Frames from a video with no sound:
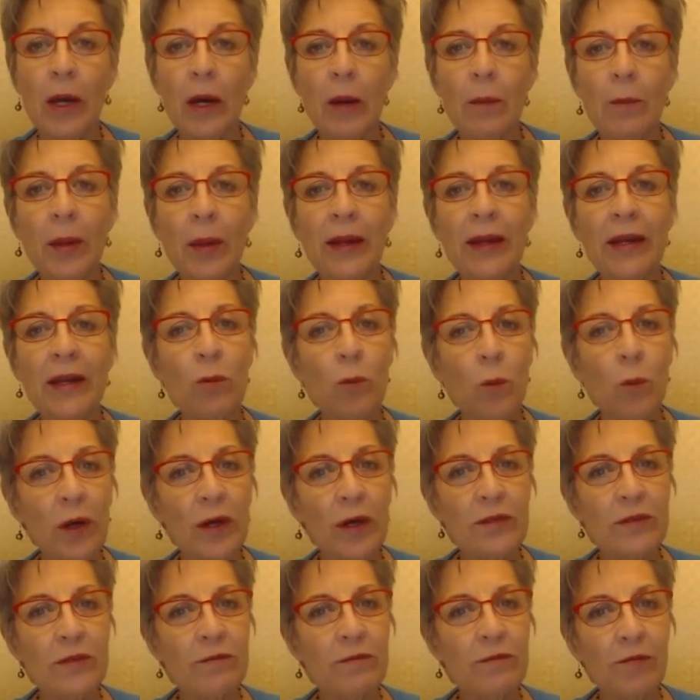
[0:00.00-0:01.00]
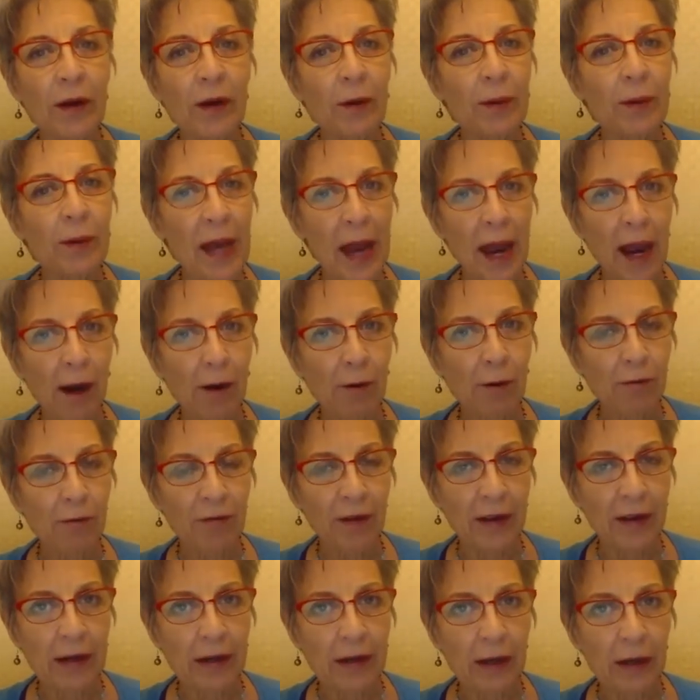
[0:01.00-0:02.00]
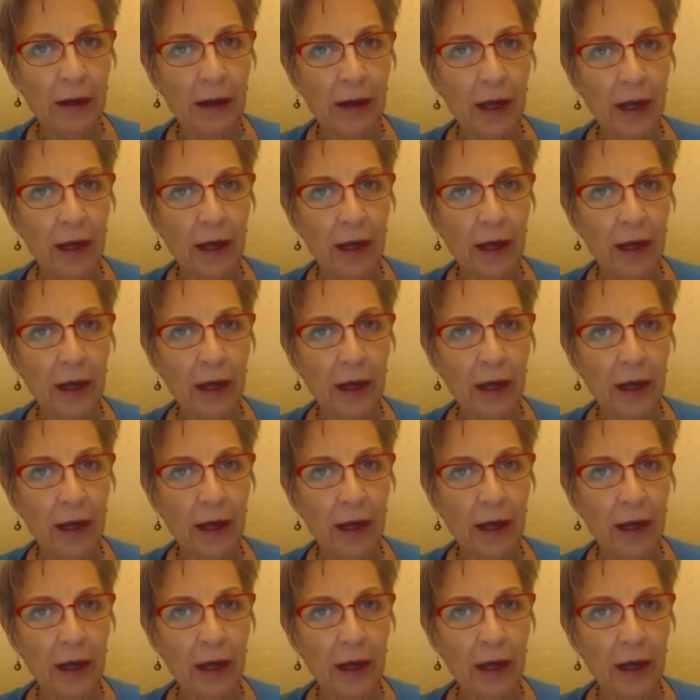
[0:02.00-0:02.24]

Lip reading: but it was very aggravating,